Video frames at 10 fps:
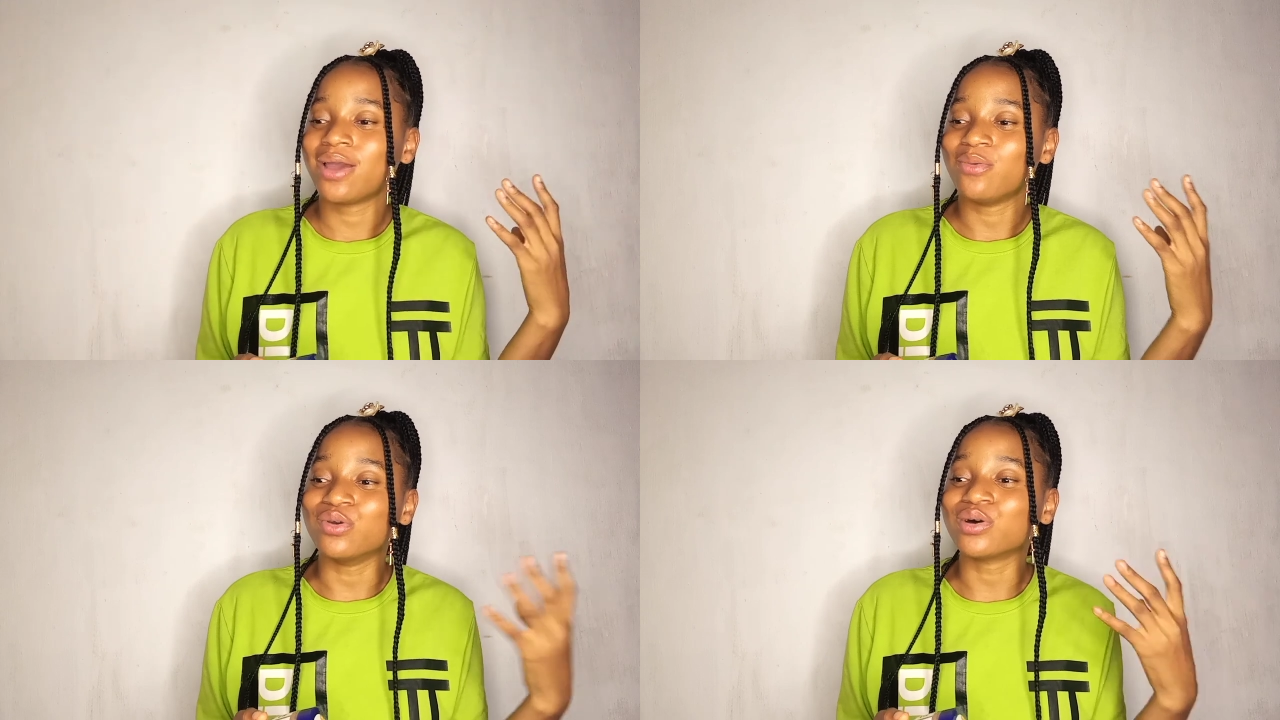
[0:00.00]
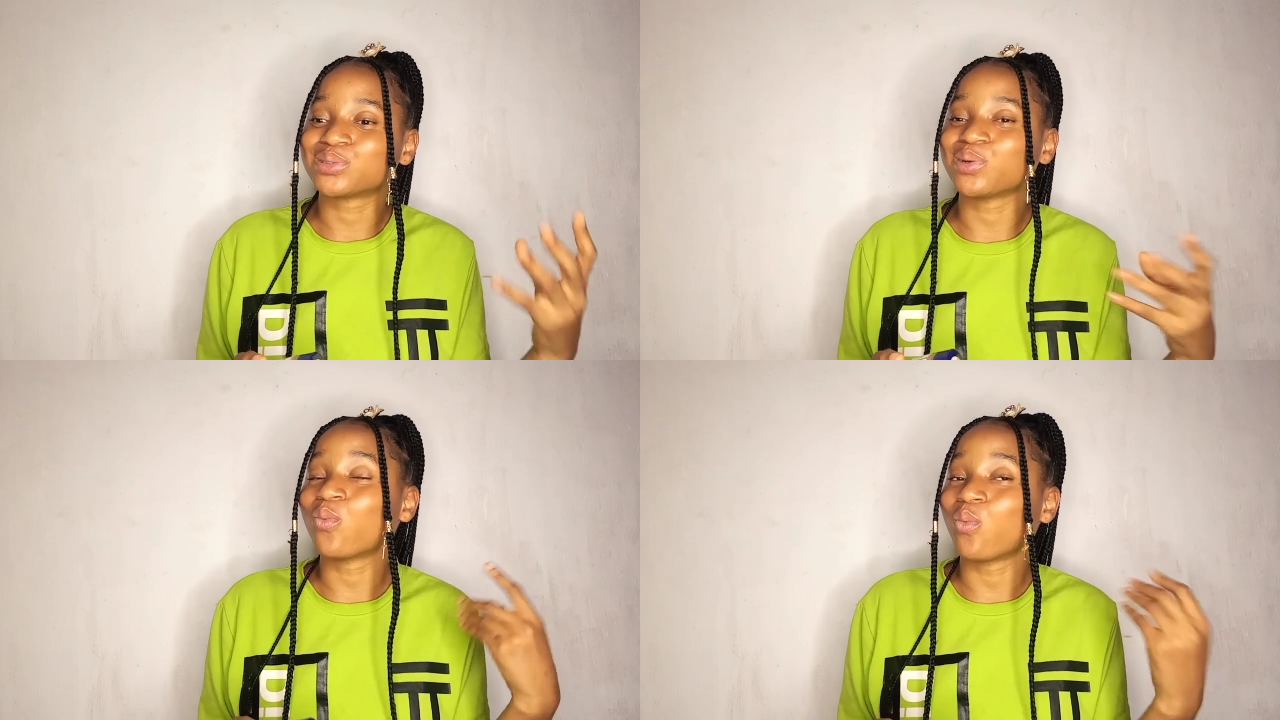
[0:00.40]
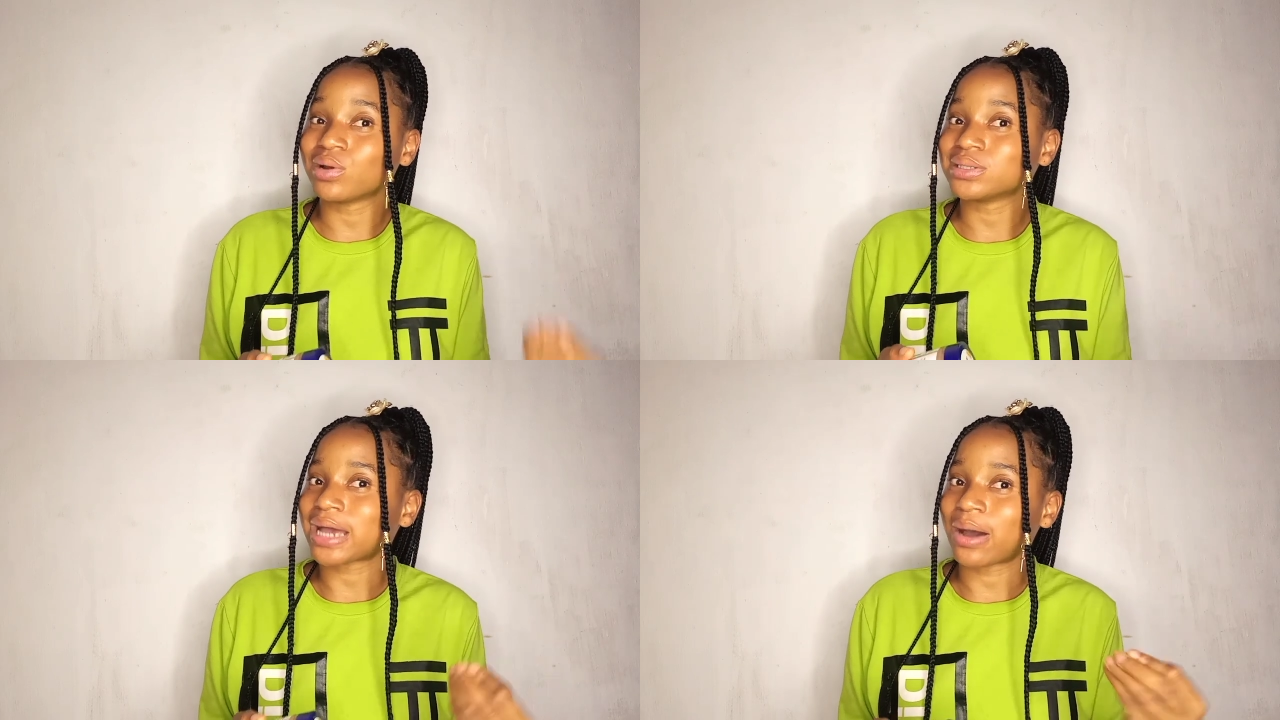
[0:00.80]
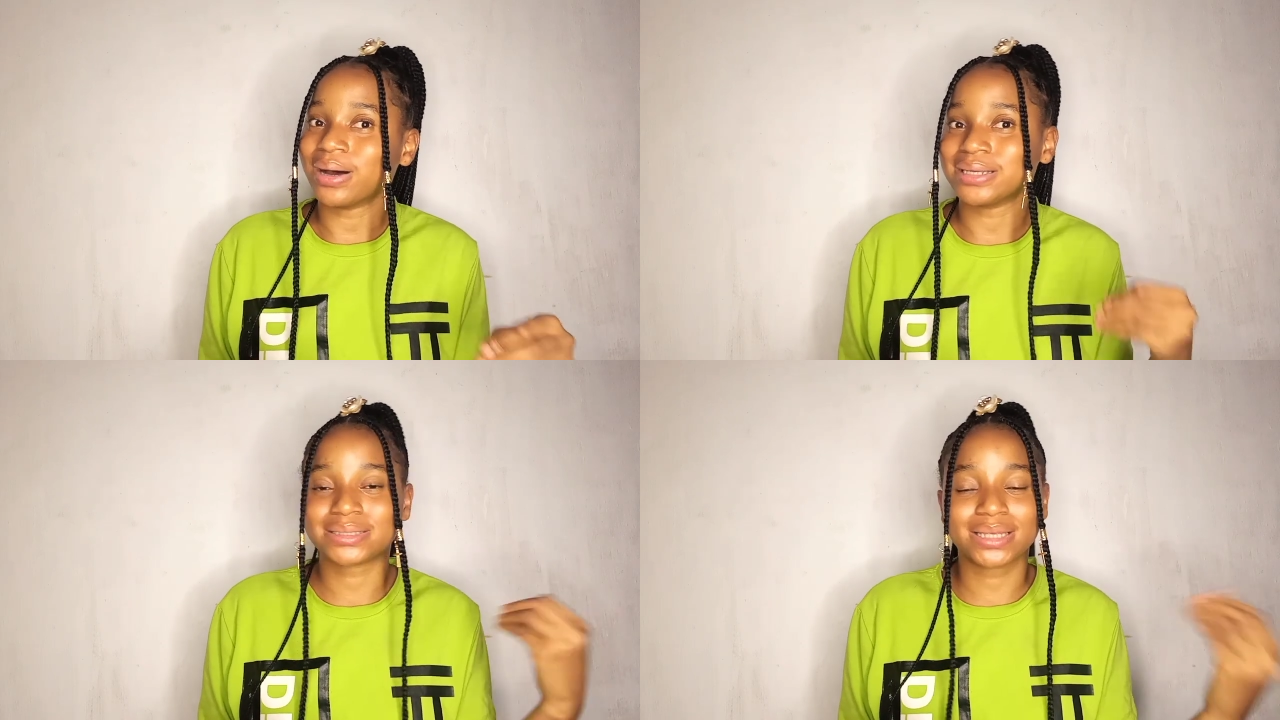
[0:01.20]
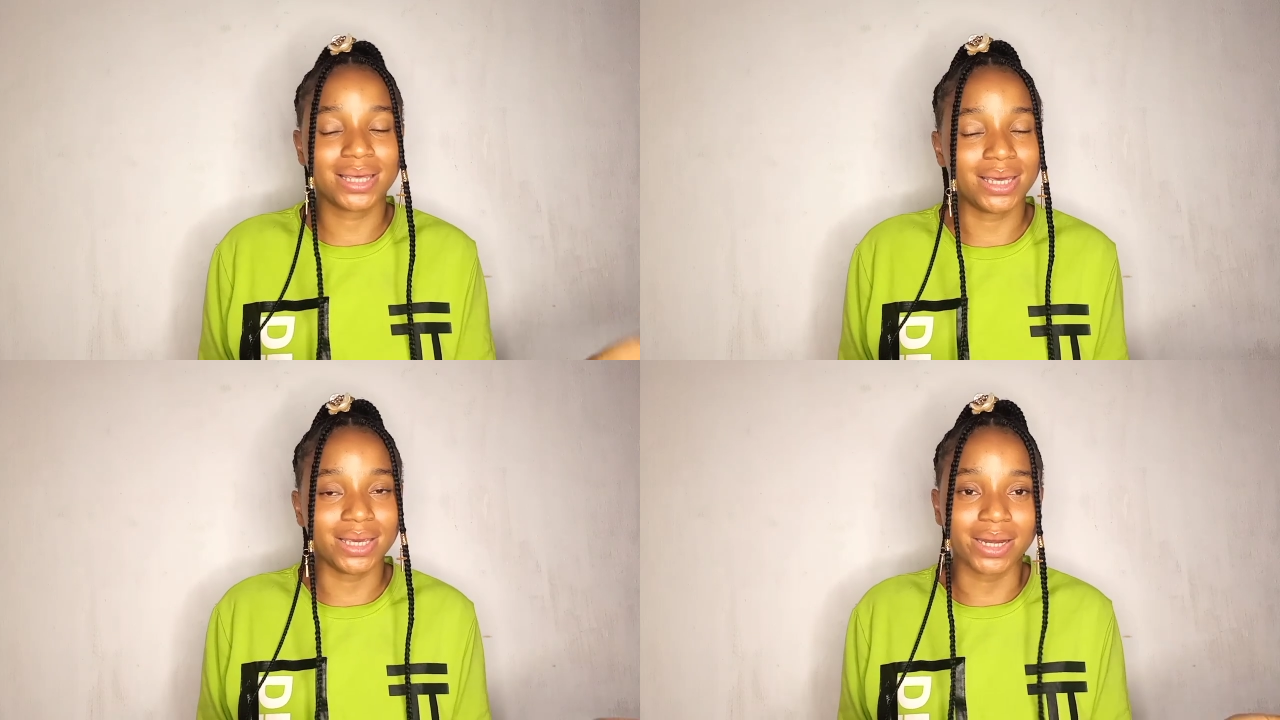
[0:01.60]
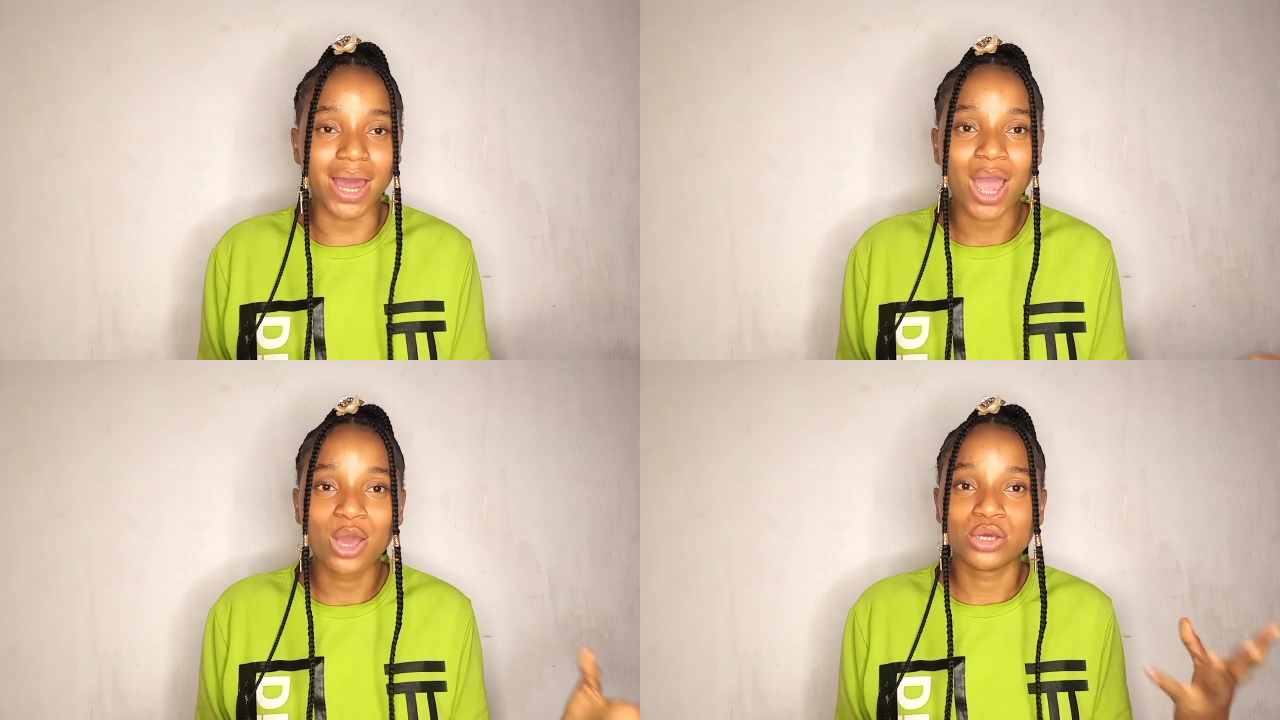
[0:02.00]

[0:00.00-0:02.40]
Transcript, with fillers: we also want our skin